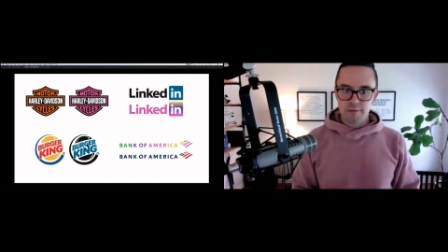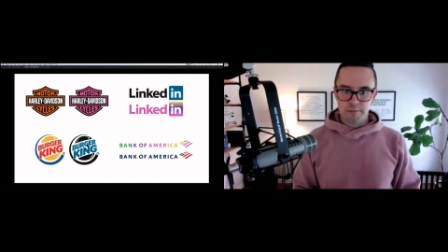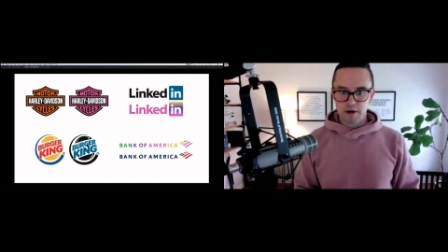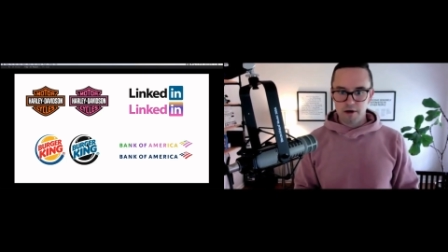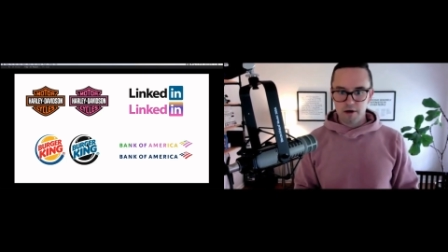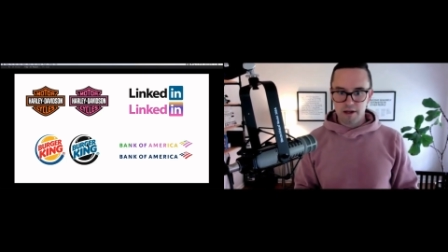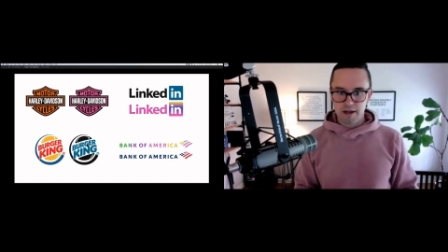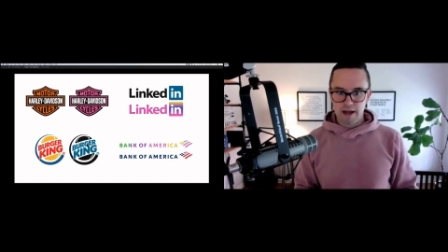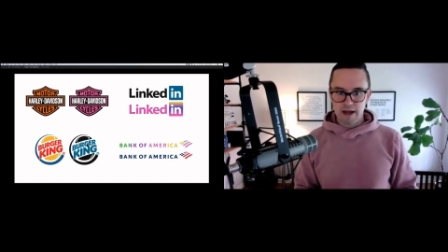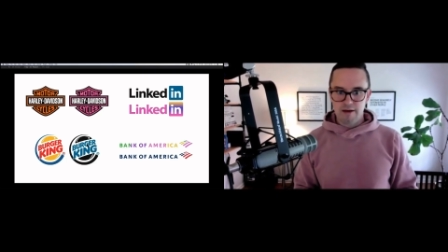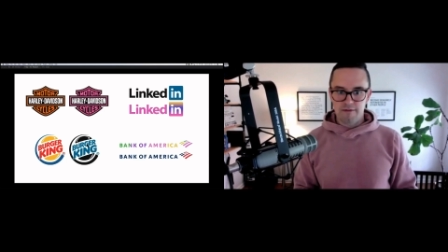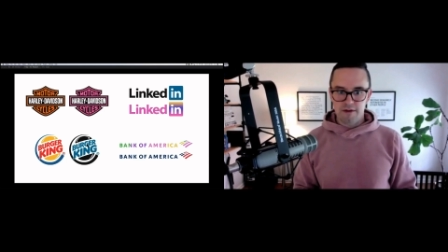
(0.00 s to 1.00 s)
that Burger King
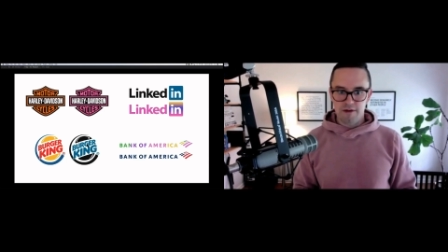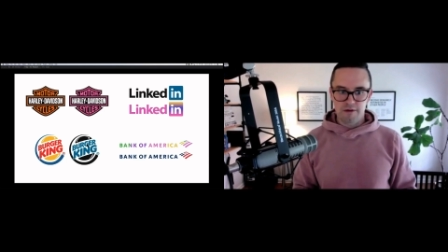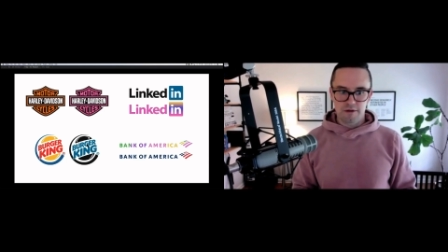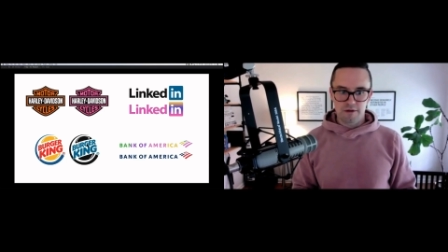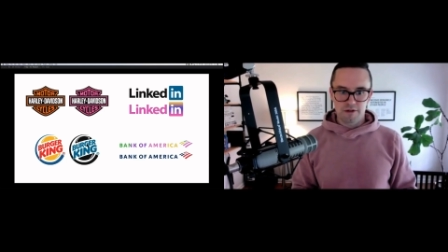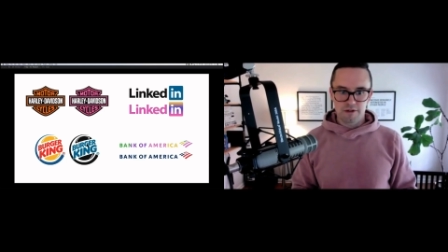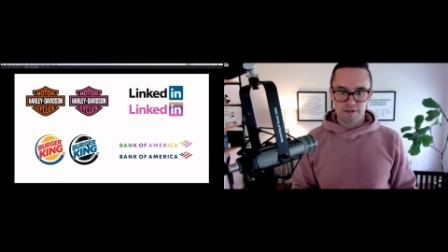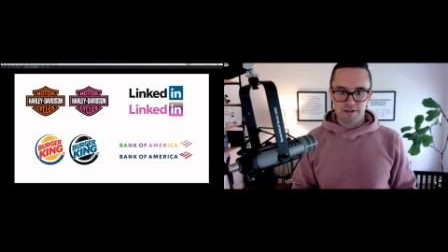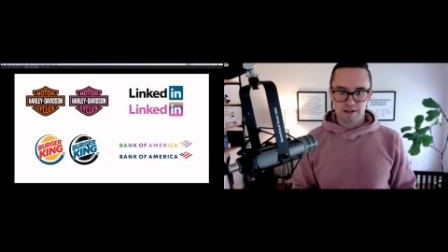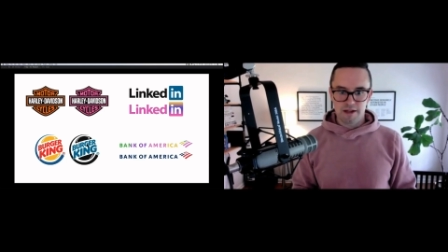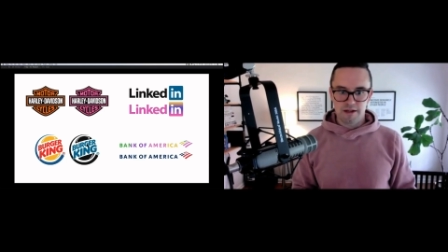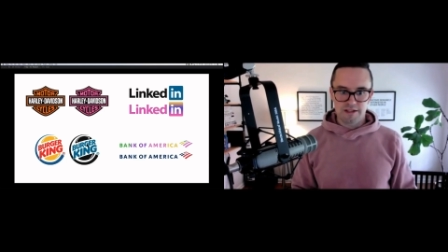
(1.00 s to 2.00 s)
have.
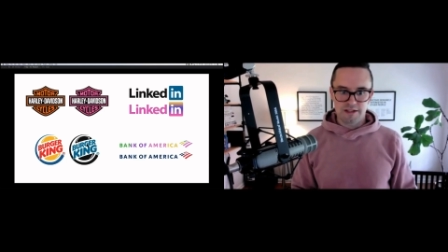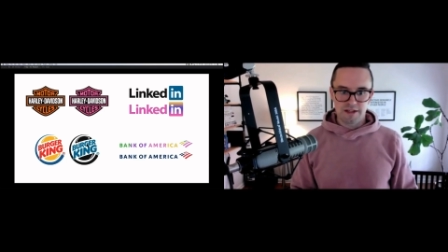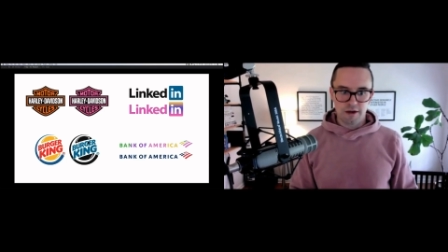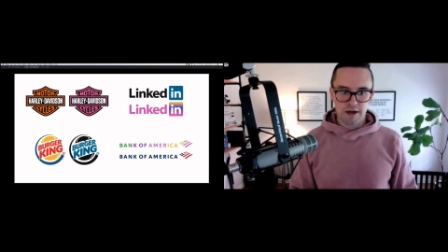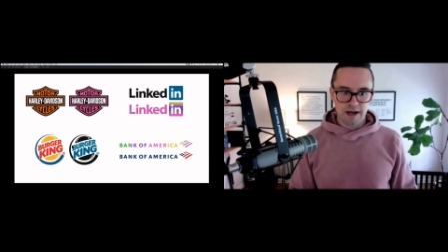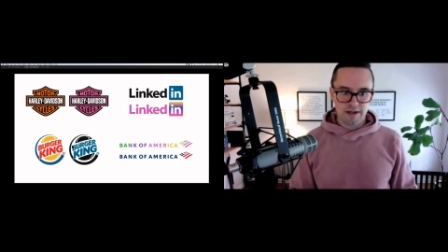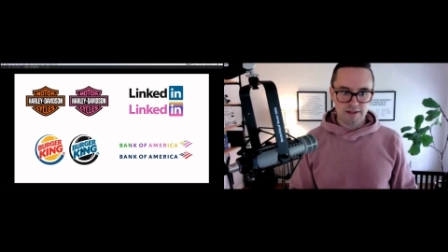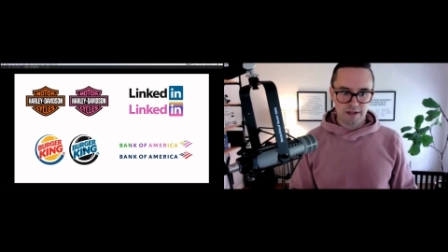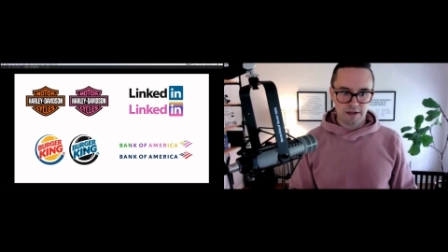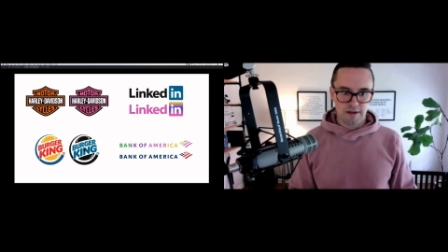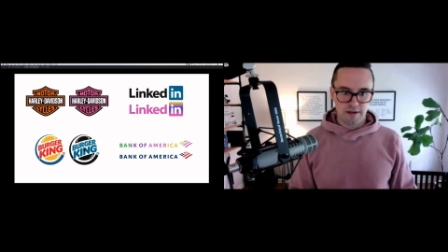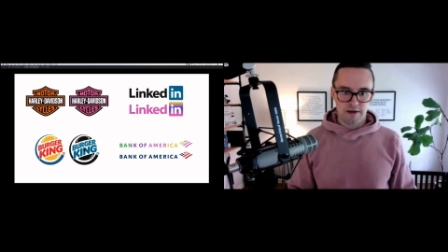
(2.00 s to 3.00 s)
It still has
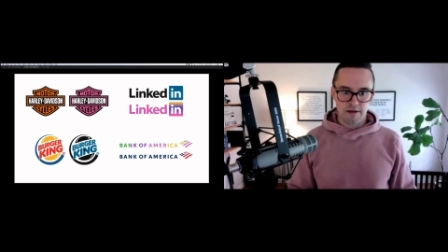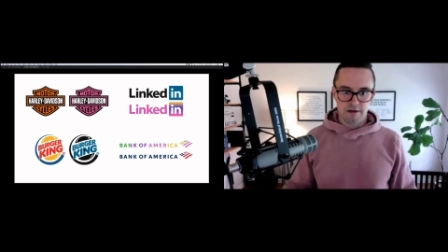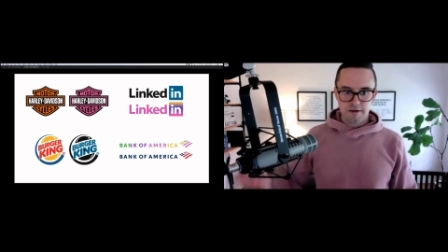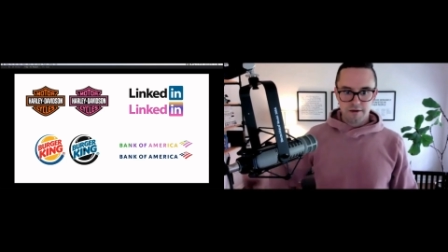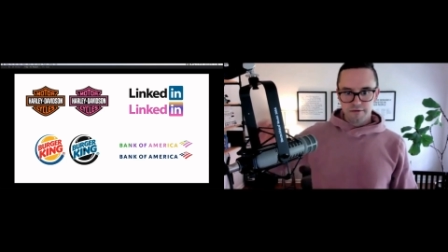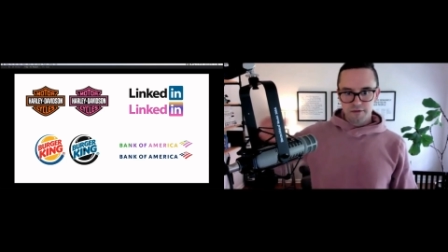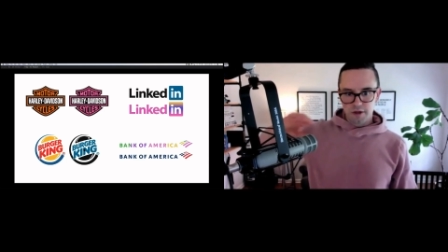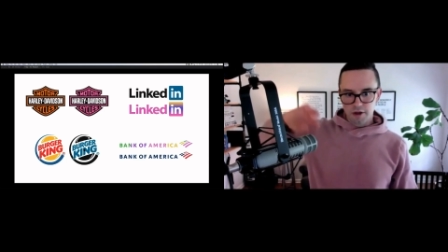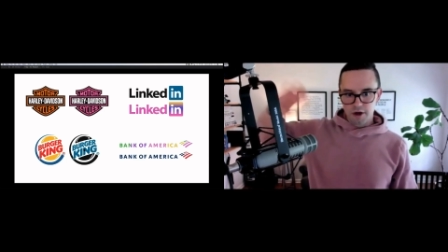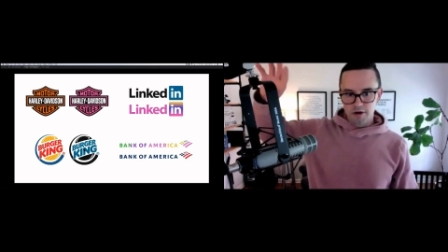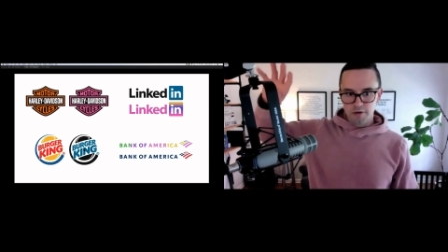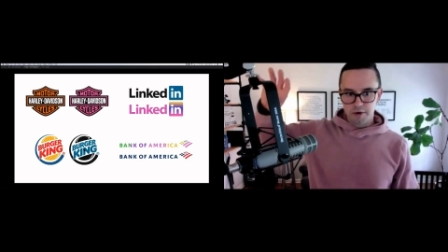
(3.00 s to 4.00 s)
the
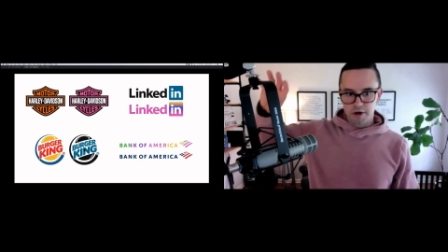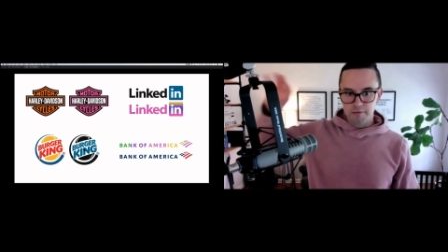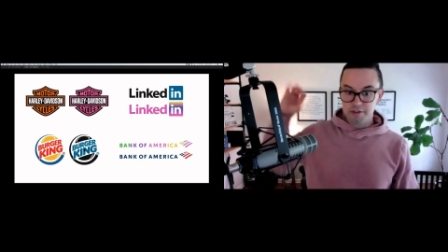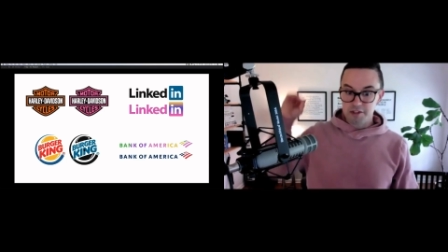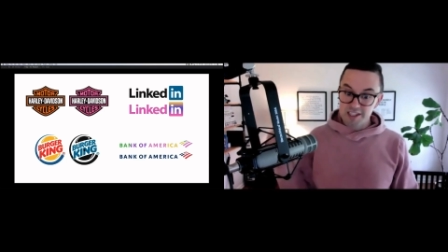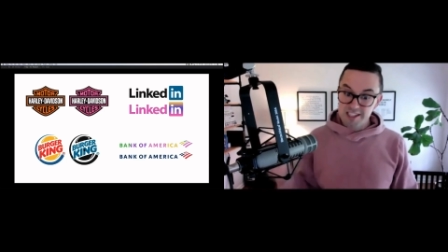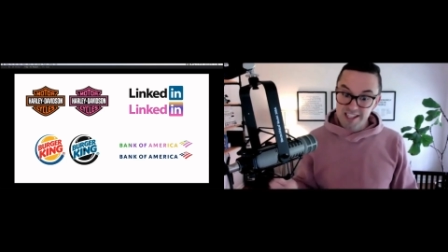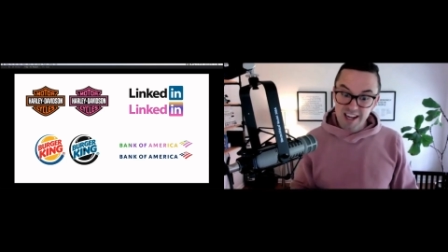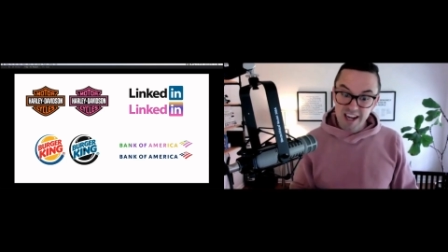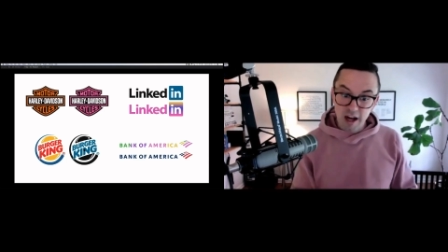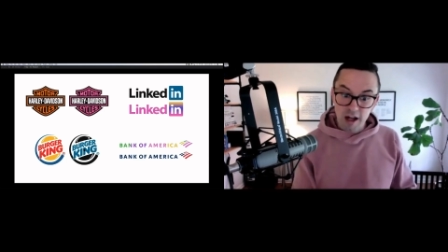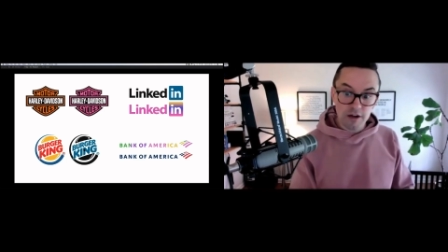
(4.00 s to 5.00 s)
logo part, but just the
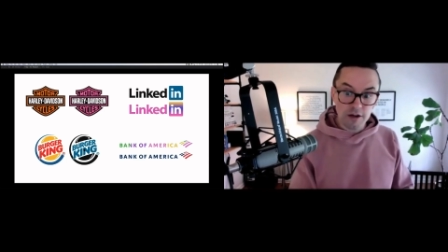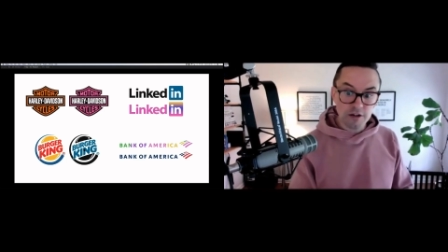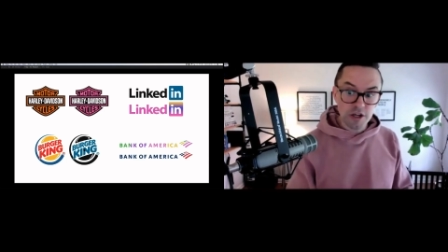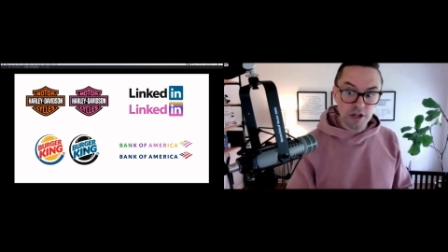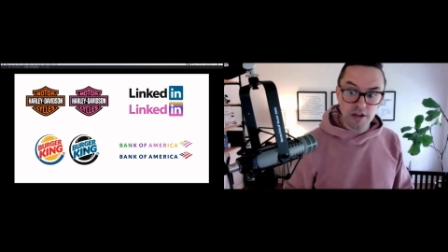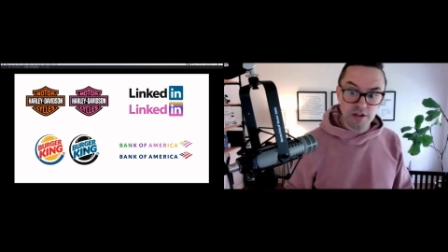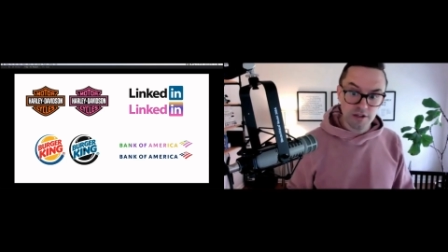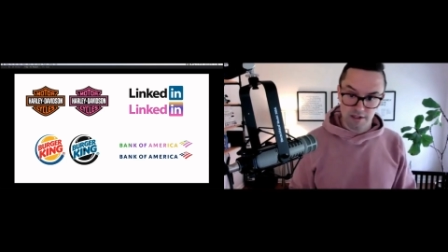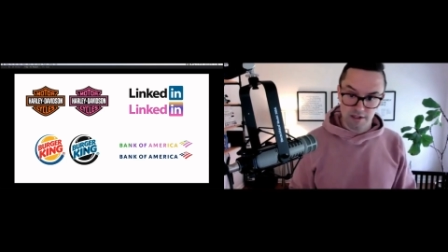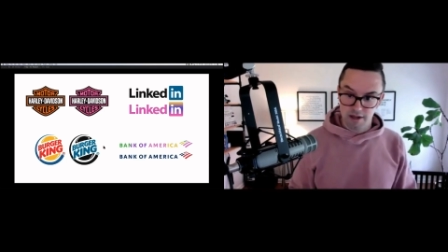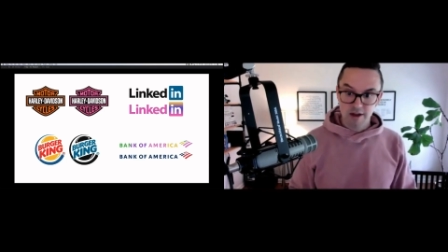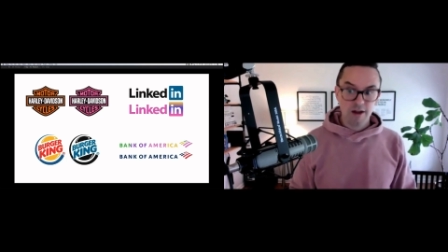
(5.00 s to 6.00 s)
color
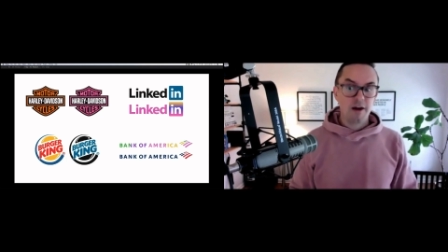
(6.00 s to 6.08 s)
changes it.